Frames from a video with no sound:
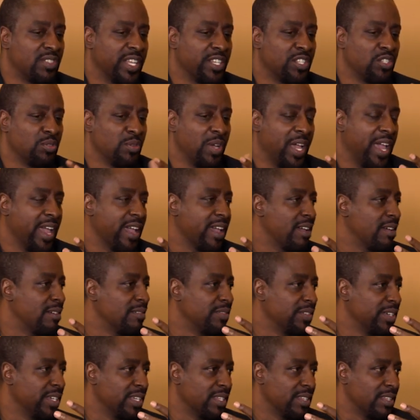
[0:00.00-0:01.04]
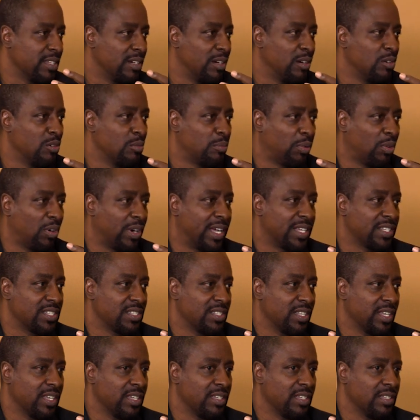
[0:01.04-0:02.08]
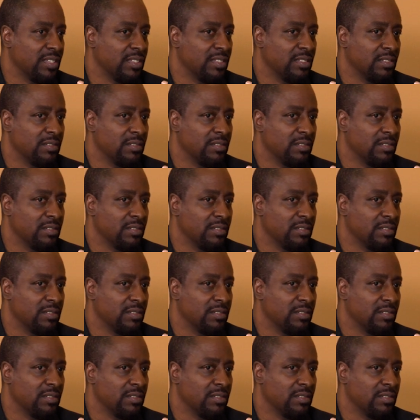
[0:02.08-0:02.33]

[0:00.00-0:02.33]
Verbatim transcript: that you have in the whole prostate,